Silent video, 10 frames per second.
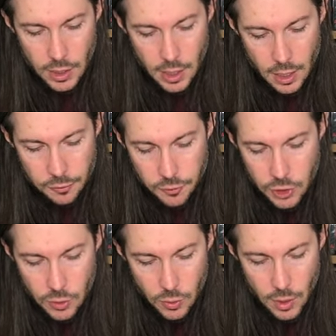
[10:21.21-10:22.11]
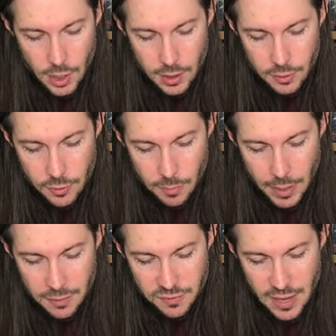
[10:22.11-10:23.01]
a few of
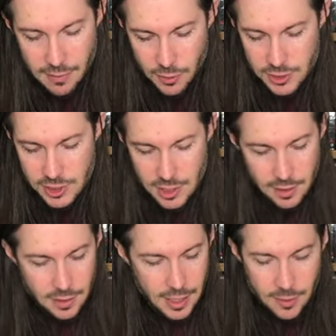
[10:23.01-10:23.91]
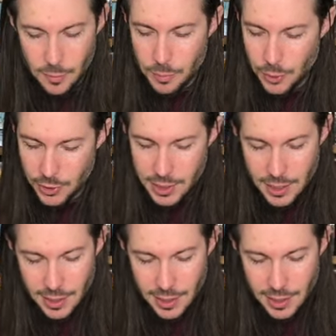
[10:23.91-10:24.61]
my favorites here in the book,